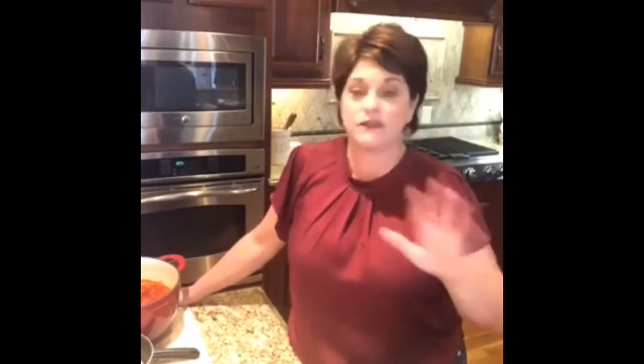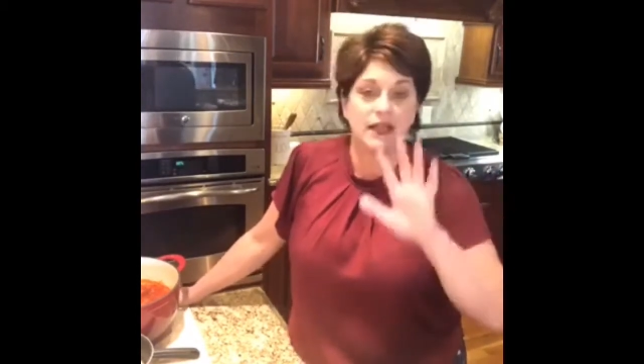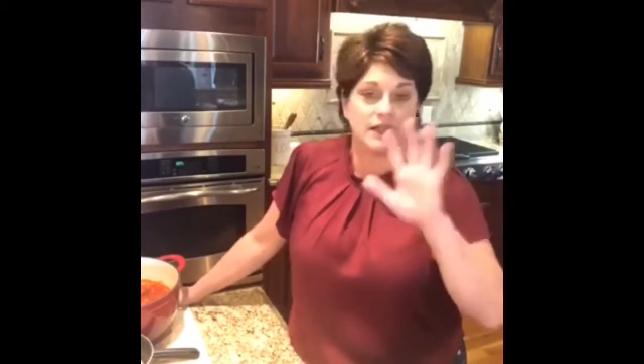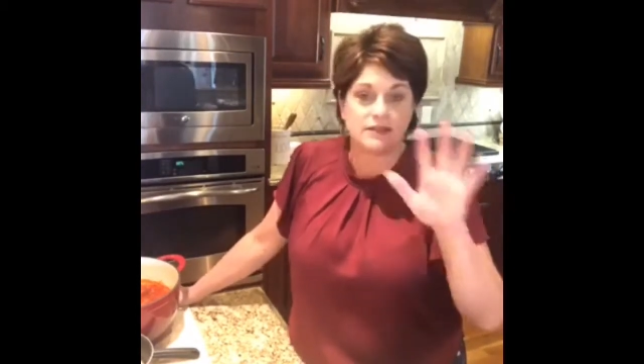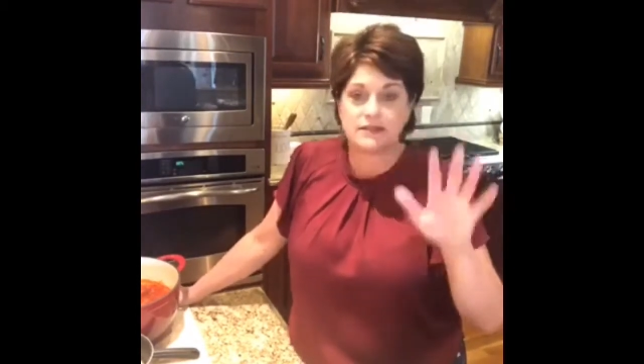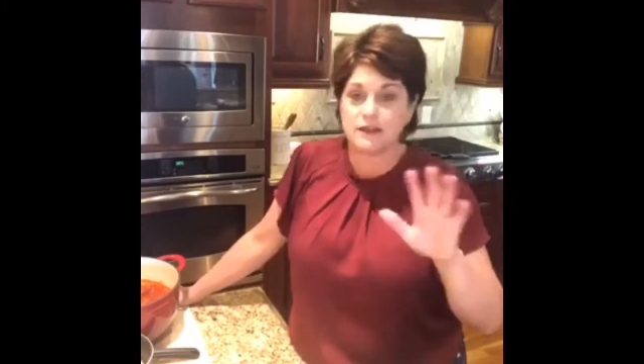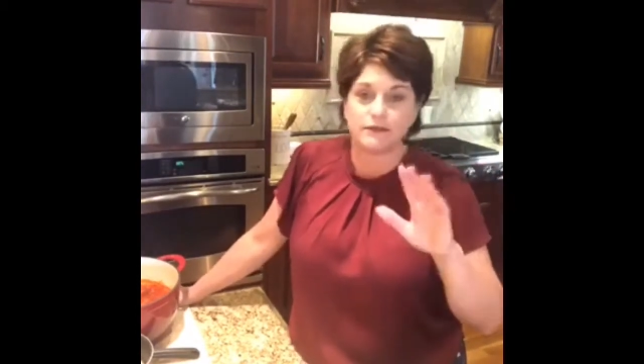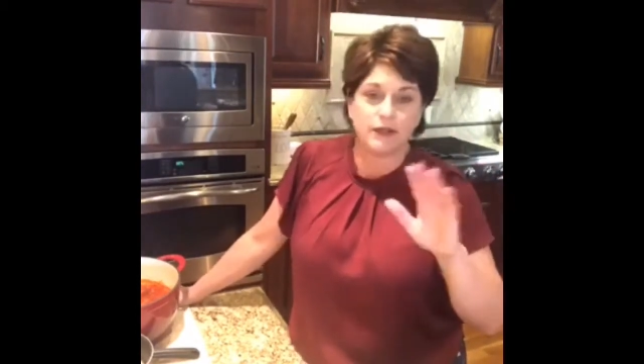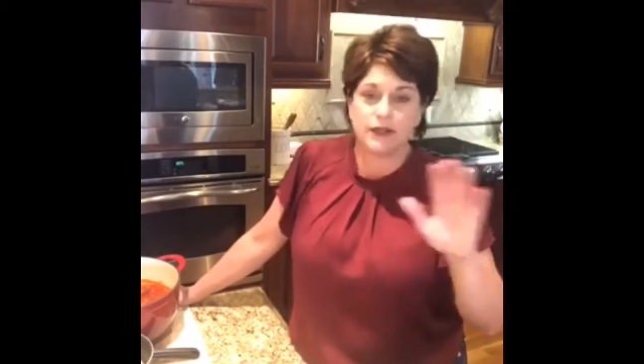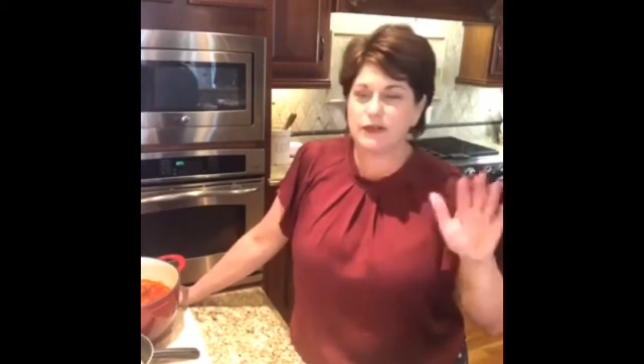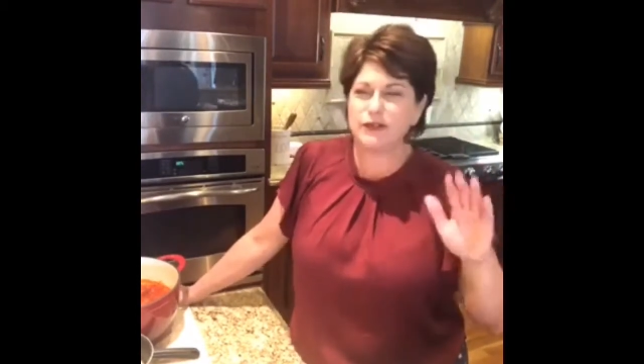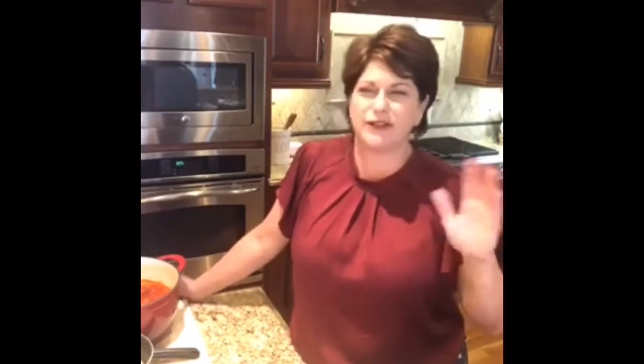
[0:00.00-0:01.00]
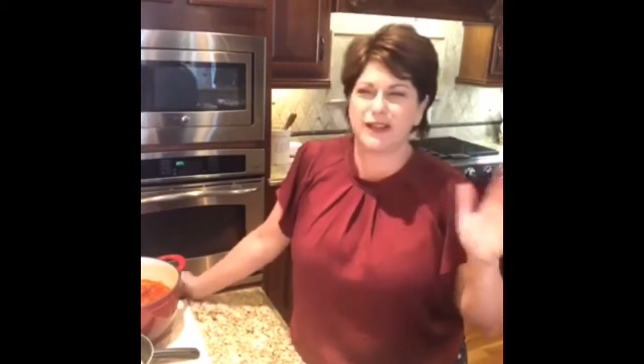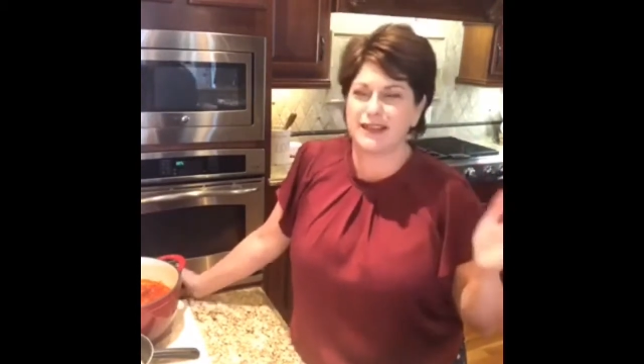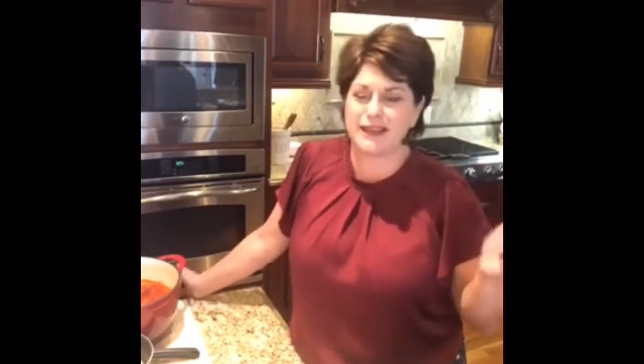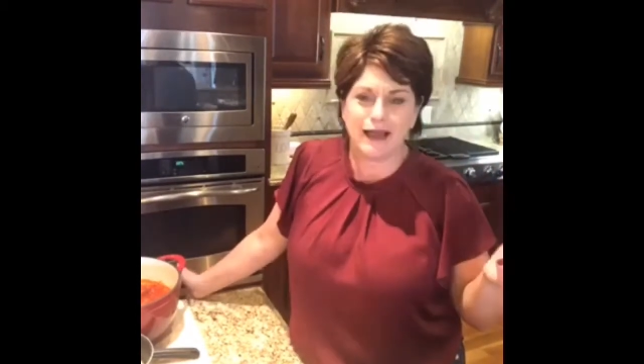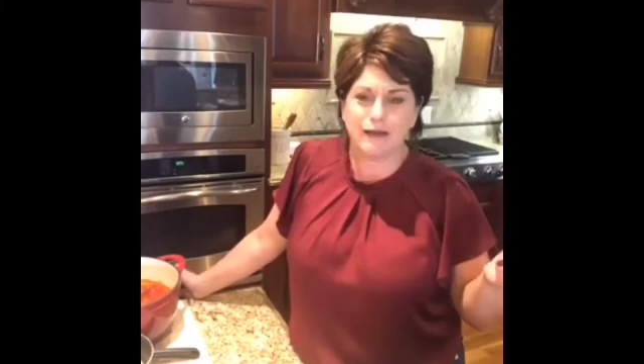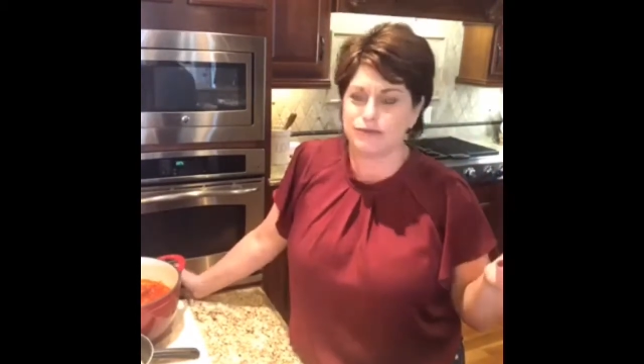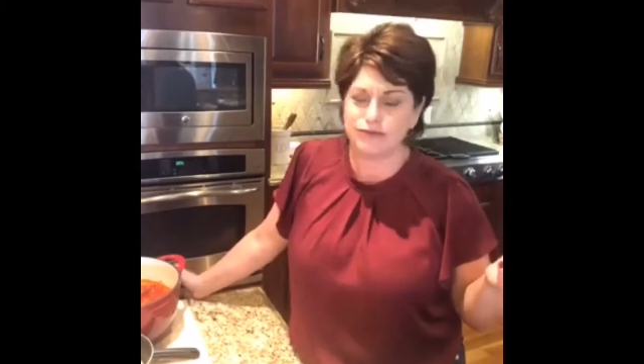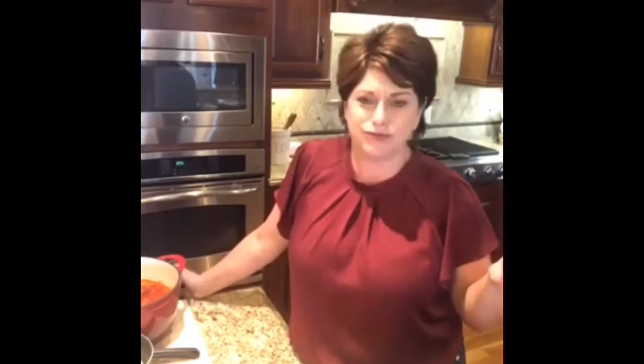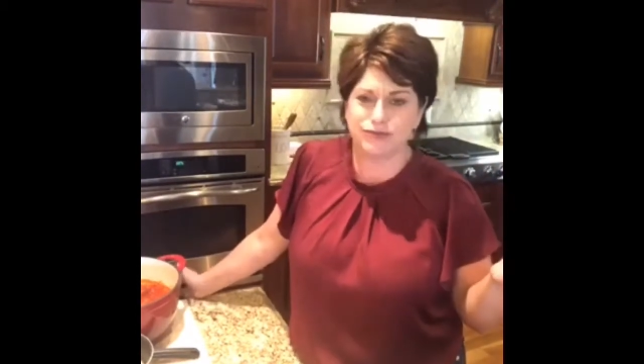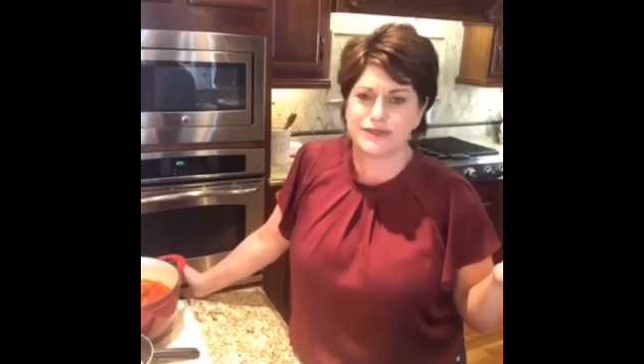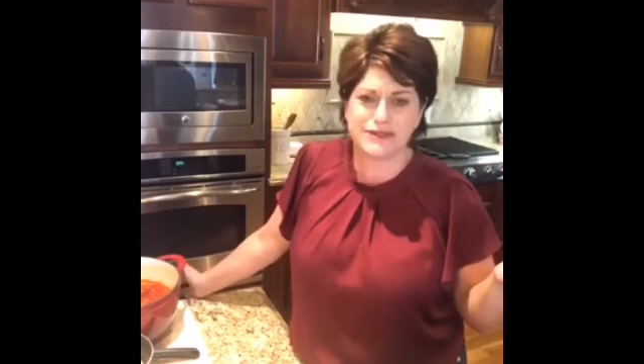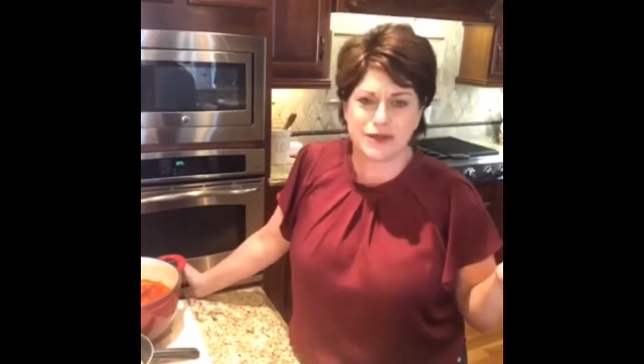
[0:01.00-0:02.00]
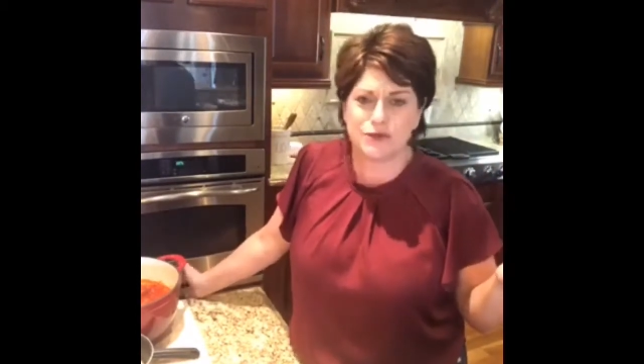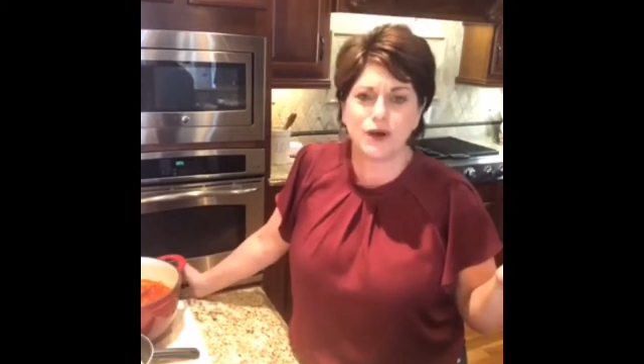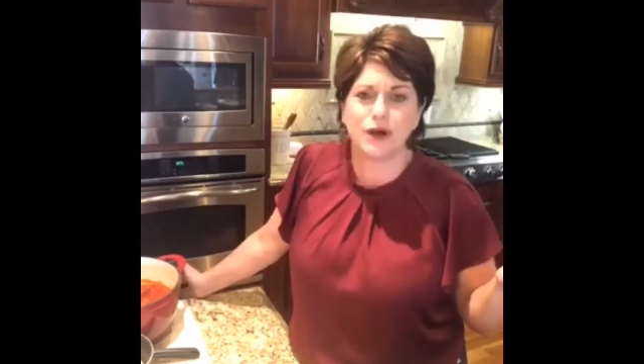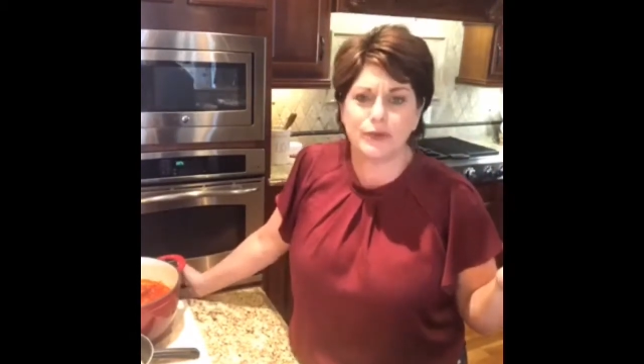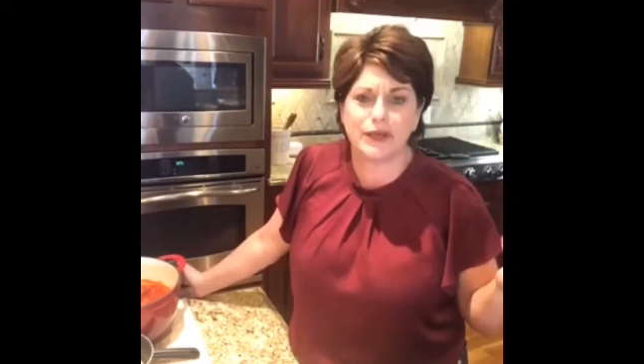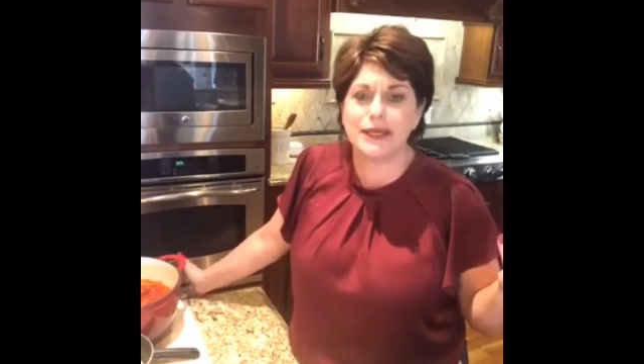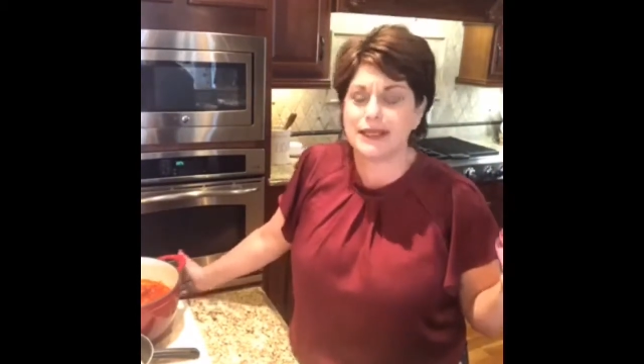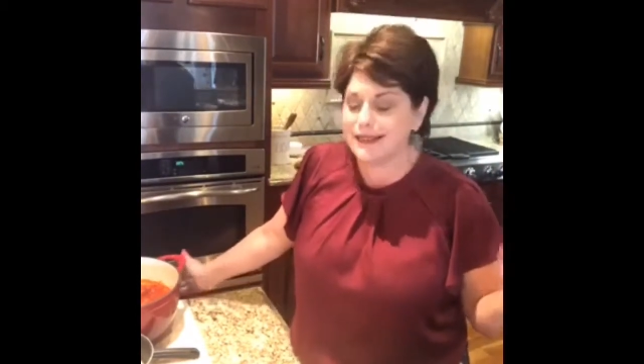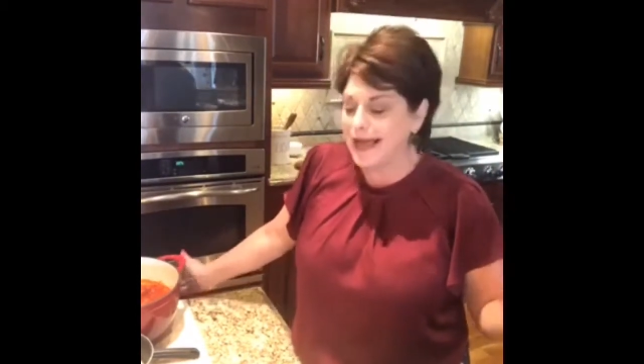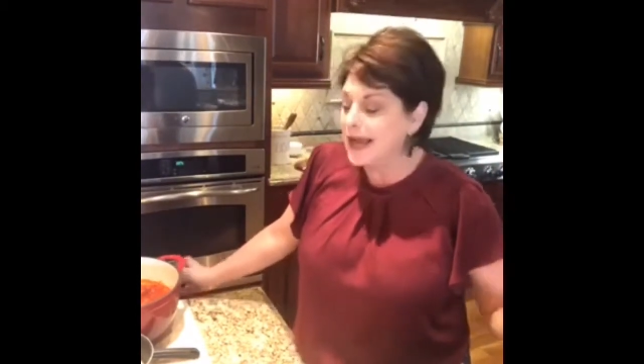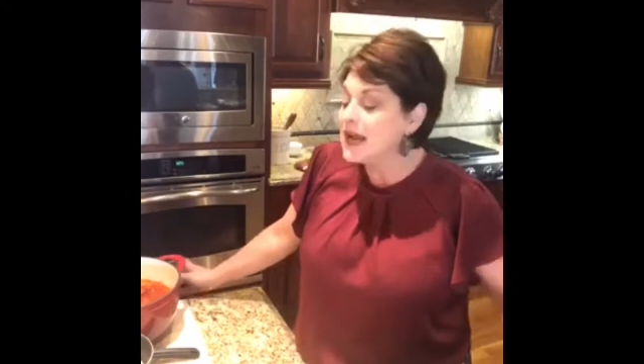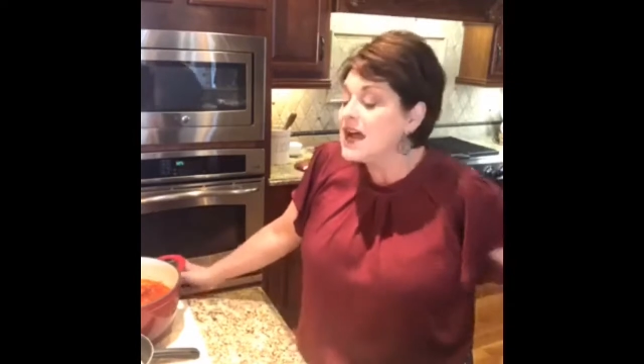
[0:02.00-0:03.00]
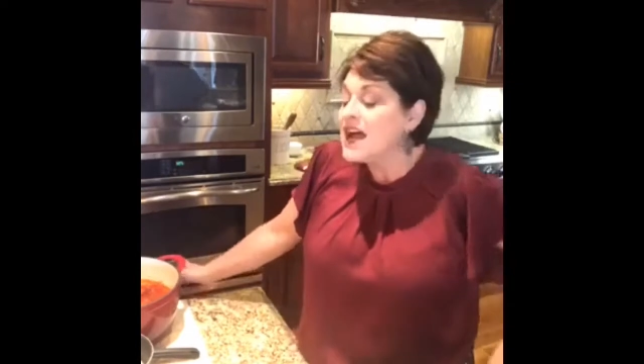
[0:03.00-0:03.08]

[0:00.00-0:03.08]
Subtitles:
That stuff like you're like, yeah, so what? We get that.